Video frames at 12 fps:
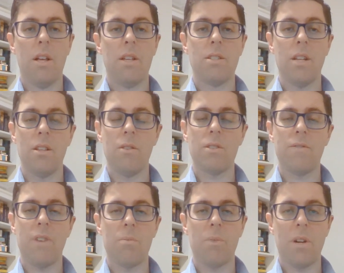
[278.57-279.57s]
St. Louis
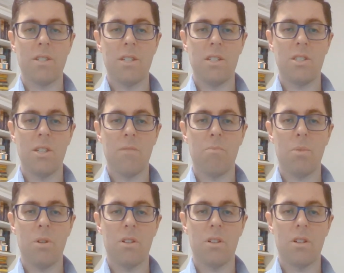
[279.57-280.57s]
Fed President Jim
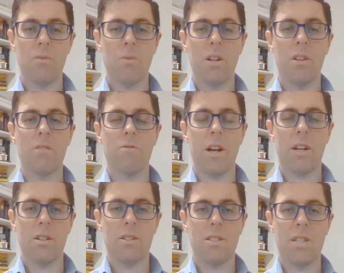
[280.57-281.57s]
Bullard went on the
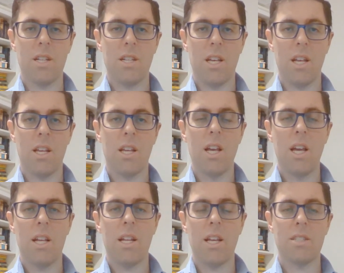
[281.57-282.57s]
record Sunday
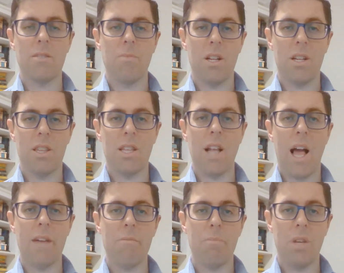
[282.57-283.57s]
and estimated that
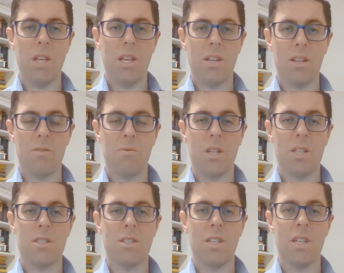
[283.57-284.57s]
at peak, we
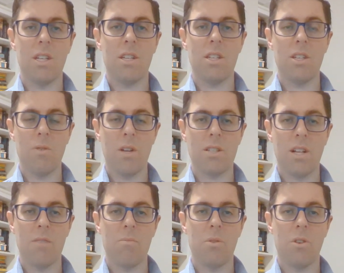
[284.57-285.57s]
could see US
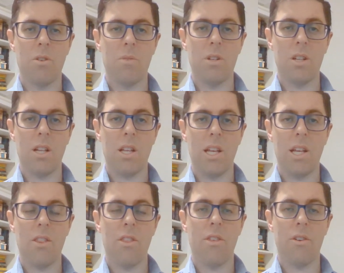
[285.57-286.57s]
unemployment
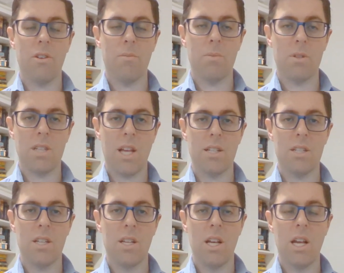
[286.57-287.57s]
hit 30%
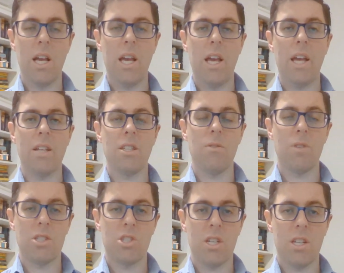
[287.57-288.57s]
and
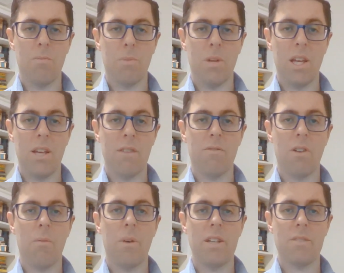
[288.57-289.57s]
US GDP
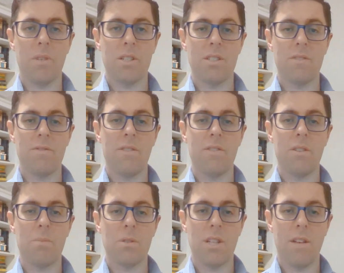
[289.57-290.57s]
fall by as much as
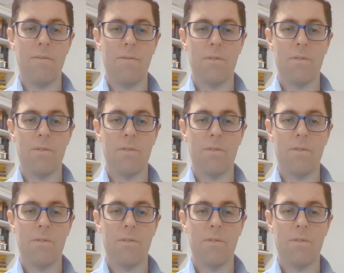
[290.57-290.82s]
50%.